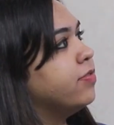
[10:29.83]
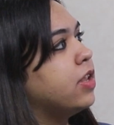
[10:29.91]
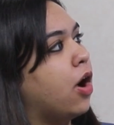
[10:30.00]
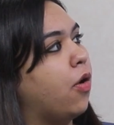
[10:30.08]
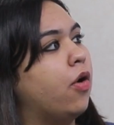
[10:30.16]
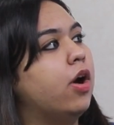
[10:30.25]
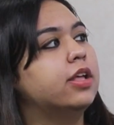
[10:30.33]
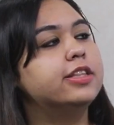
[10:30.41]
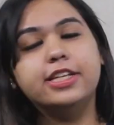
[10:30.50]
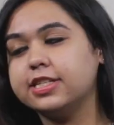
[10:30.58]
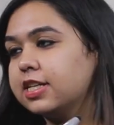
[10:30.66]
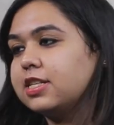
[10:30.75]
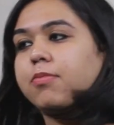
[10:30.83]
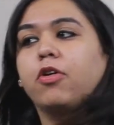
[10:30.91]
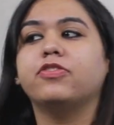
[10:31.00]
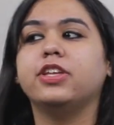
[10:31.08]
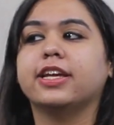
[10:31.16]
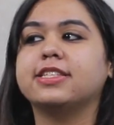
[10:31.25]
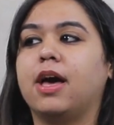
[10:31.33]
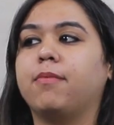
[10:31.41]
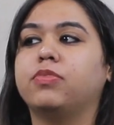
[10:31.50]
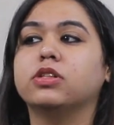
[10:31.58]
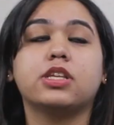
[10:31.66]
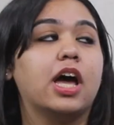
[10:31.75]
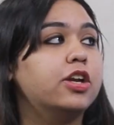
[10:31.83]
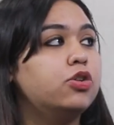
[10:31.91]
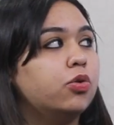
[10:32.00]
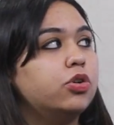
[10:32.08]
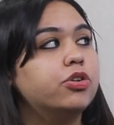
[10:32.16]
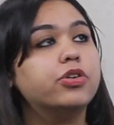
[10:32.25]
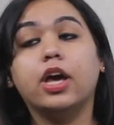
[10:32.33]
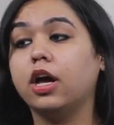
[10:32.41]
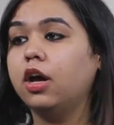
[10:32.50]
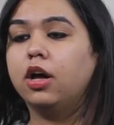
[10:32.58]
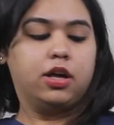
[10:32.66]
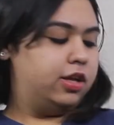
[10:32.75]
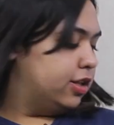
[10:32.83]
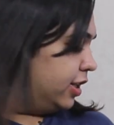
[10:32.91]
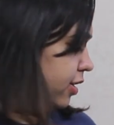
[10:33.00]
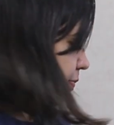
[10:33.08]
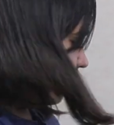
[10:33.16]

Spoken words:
Now, these are some of the examples. I told you, yeah, in the